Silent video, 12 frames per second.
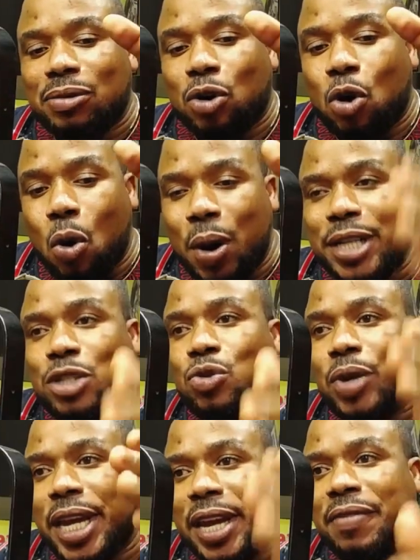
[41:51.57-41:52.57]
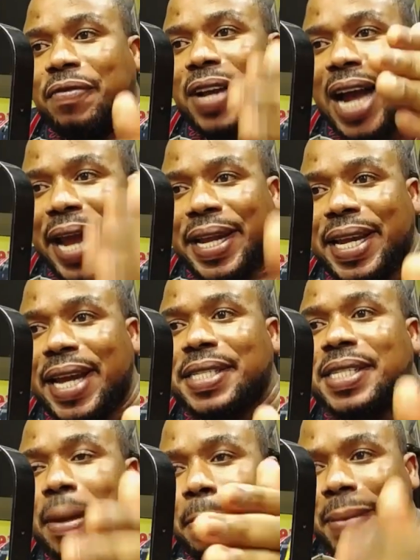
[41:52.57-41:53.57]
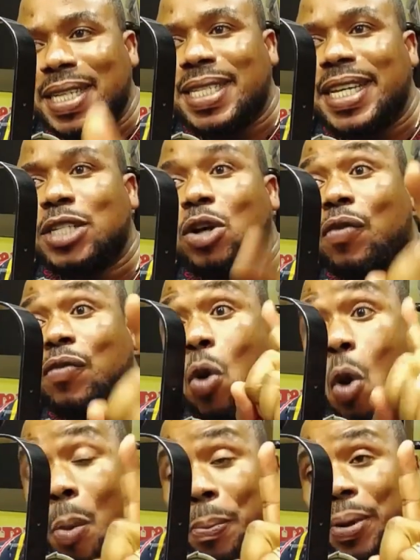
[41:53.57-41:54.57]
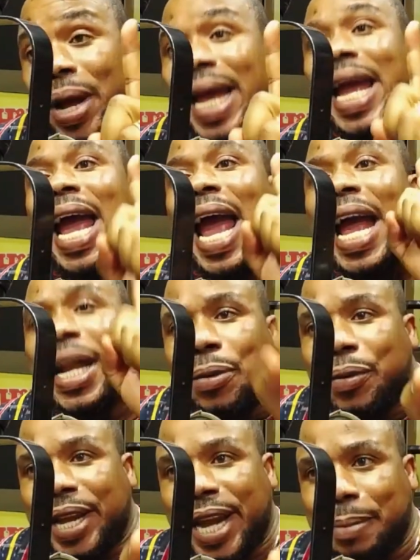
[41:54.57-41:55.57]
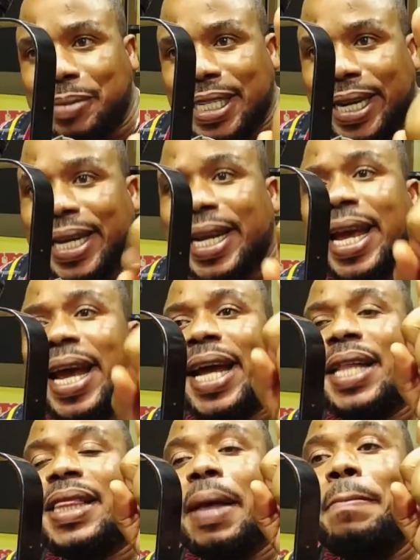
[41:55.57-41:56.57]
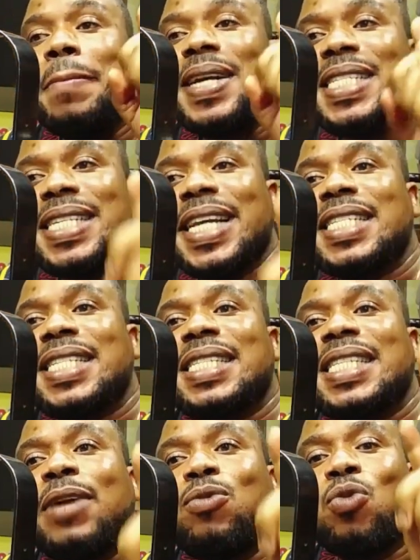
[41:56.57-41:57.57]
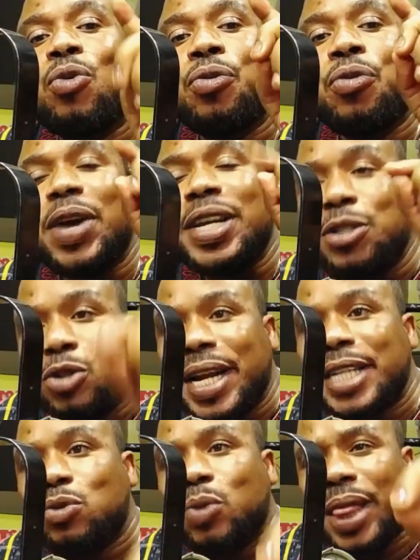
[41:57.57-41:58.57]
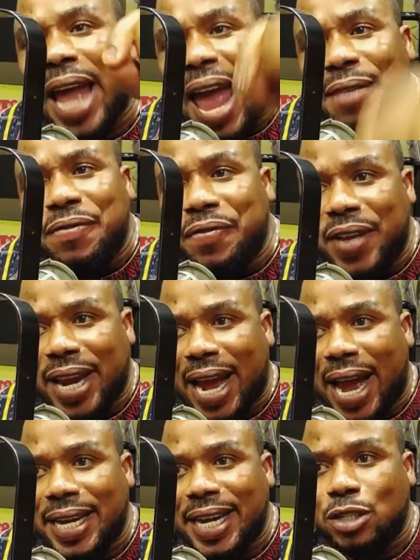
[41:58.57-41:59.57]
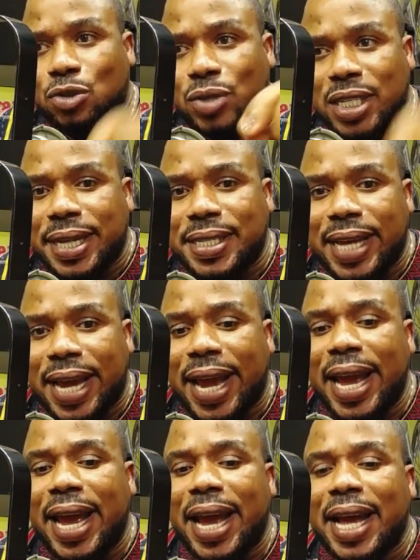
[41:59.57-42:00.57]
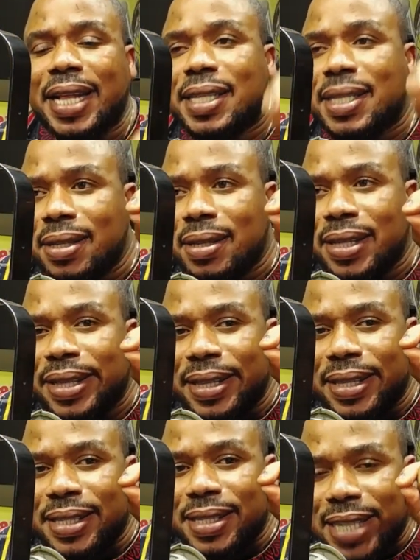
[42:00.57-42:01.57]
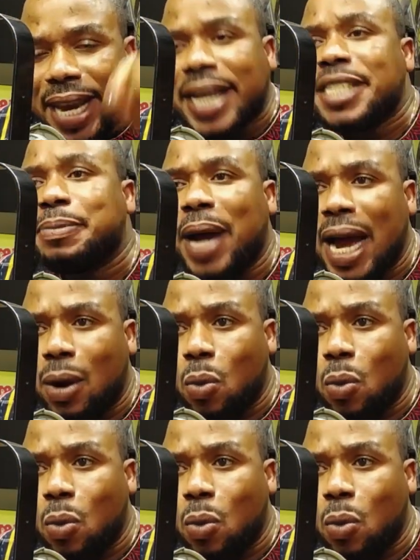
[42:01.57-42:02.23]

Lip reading: going to give Ghanaians the message of hope and redemption. The message that will resonate with every Ghanaian to say, sir, take us by our